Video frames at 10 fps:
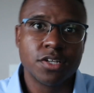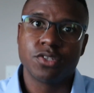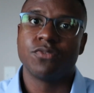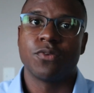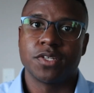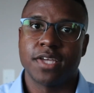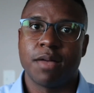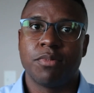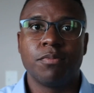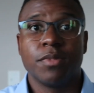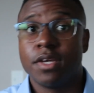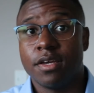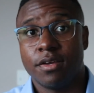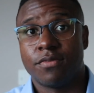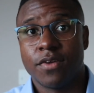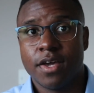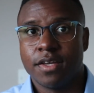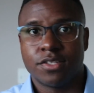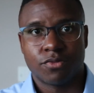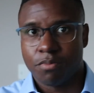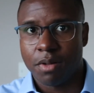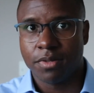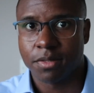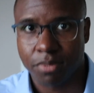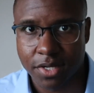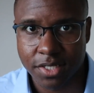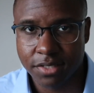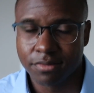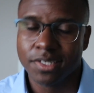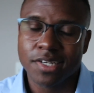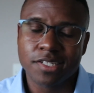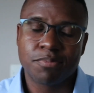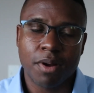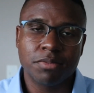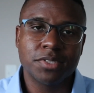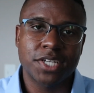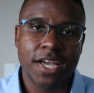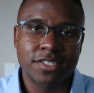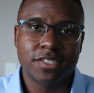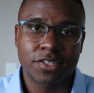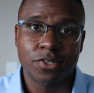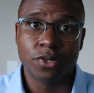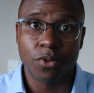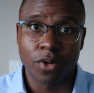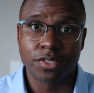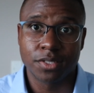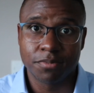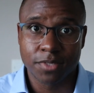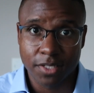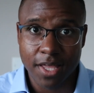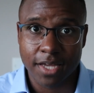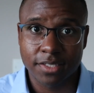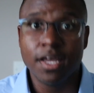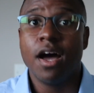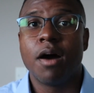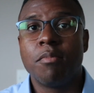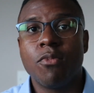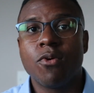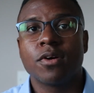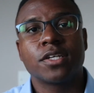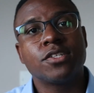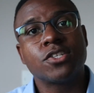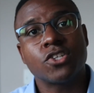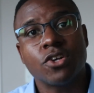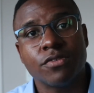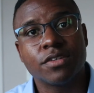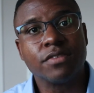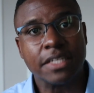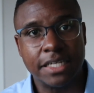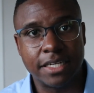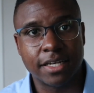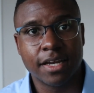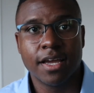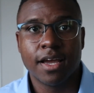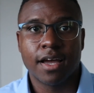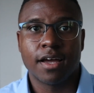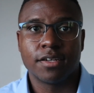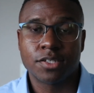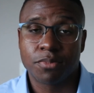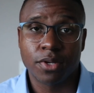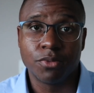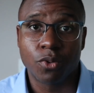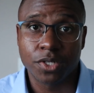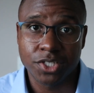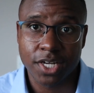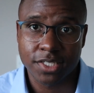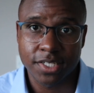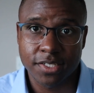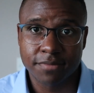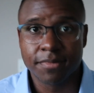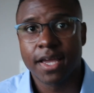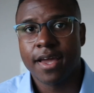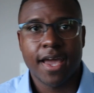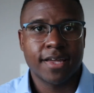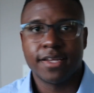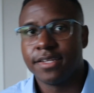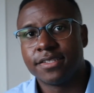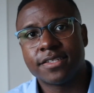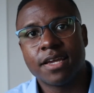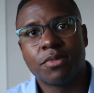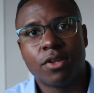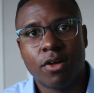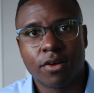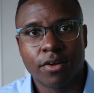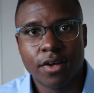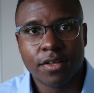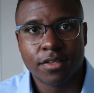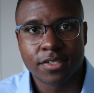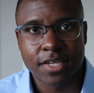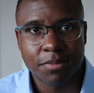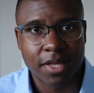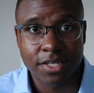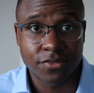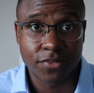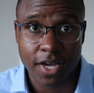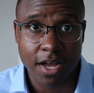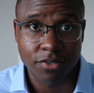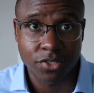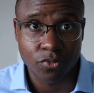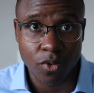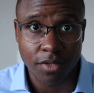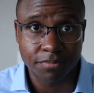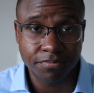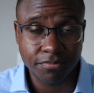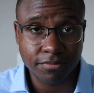So, for example, if it's a Republican president, it's probably chances that they're going to select a more conservative-leaning Supreme Court justice. And same along the same lines for Congress as well.